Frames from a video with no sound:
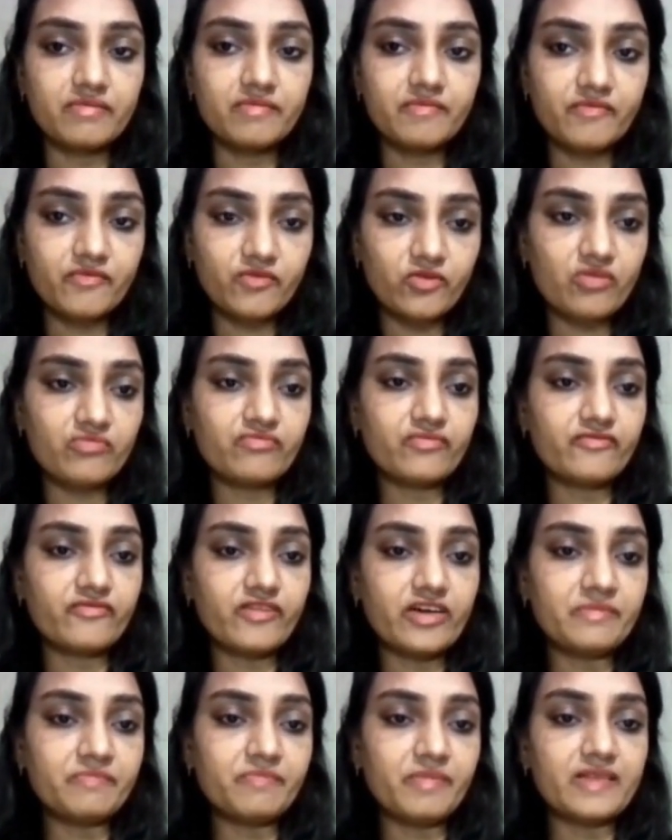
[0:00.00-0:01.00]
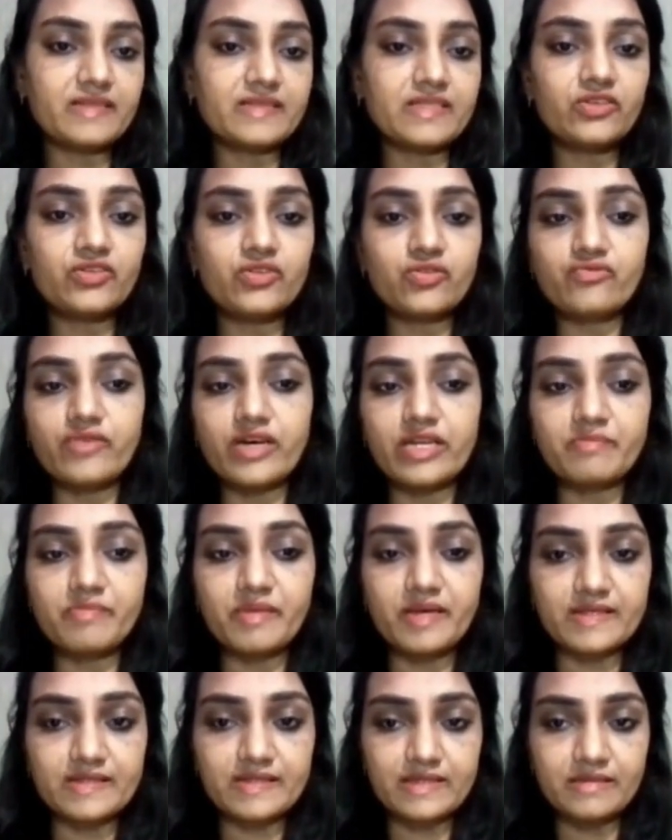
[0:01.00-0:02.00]
from one person to one
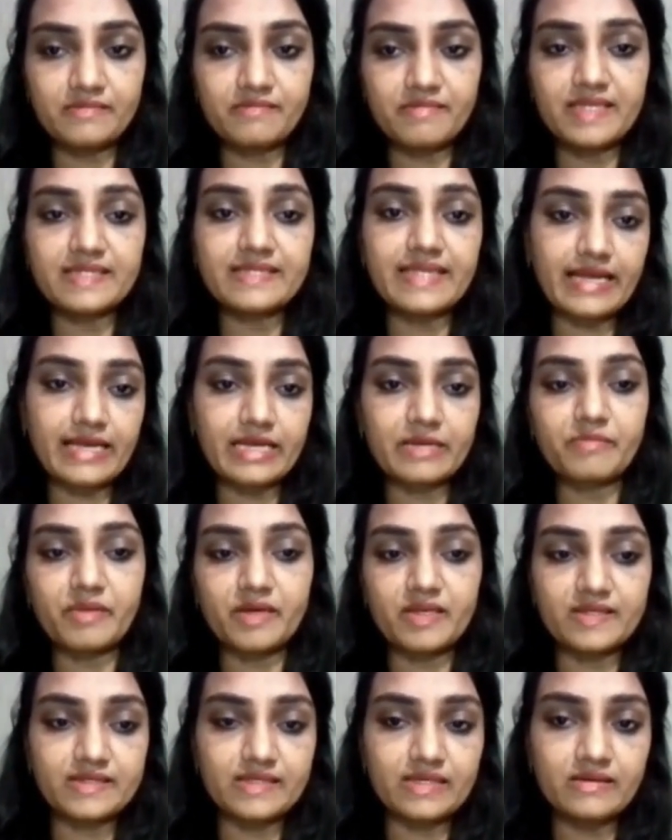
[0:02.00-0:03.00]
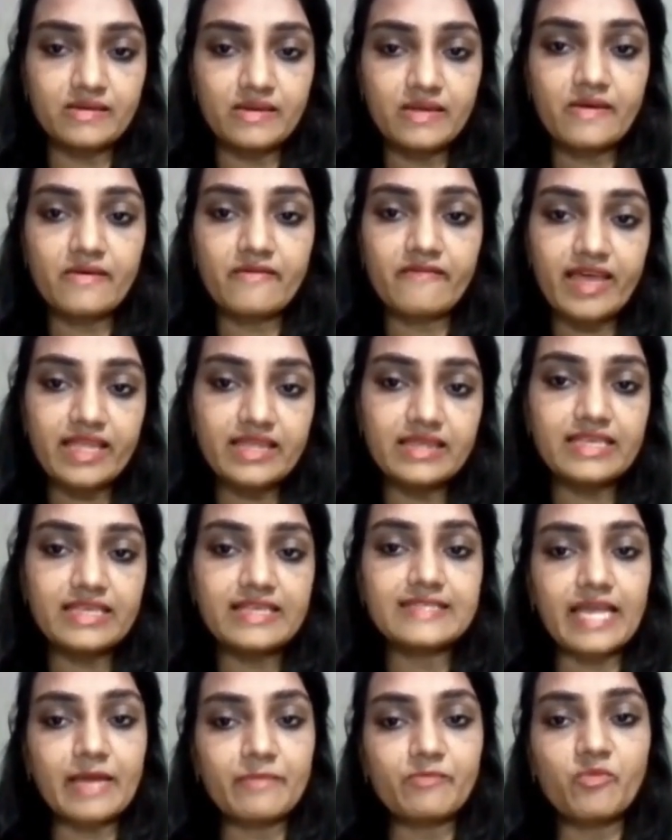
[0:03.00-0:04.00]
person means second person, when
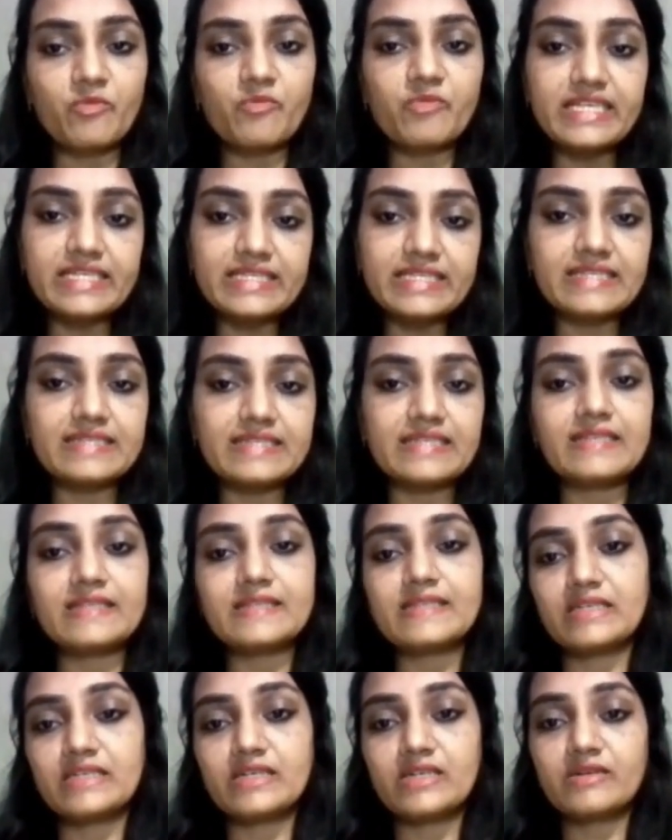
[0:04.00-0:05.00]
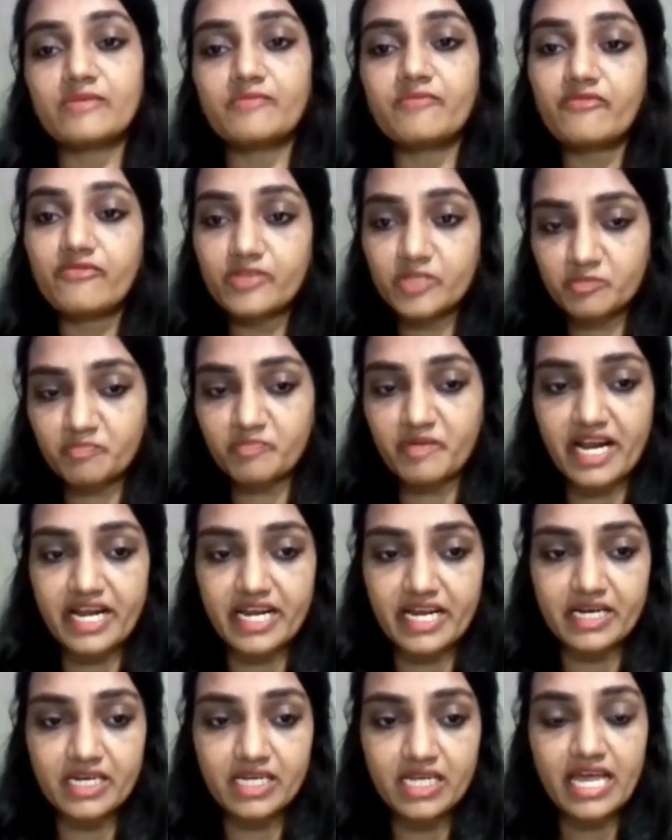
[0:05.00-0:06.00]
this type of disease is
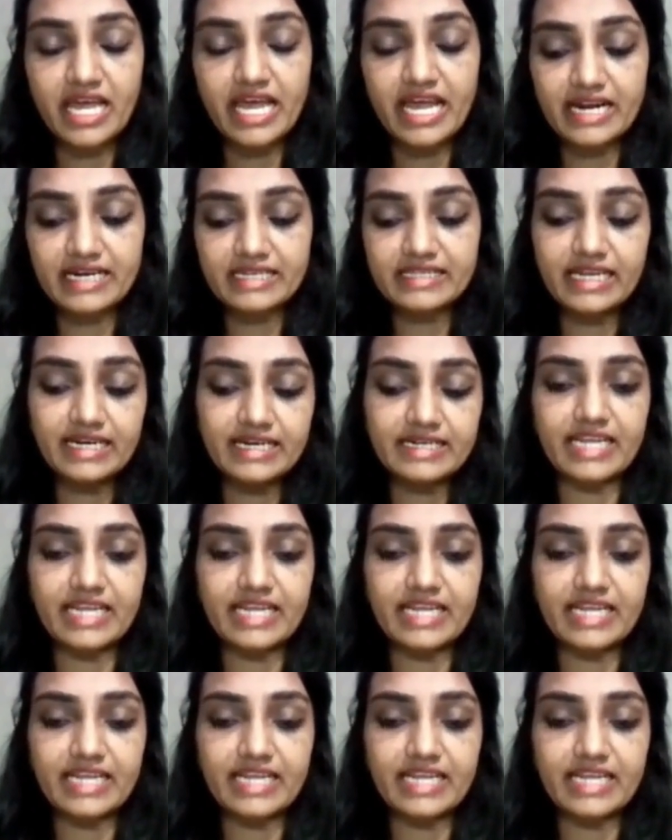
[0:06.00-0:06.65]
spreaded, at that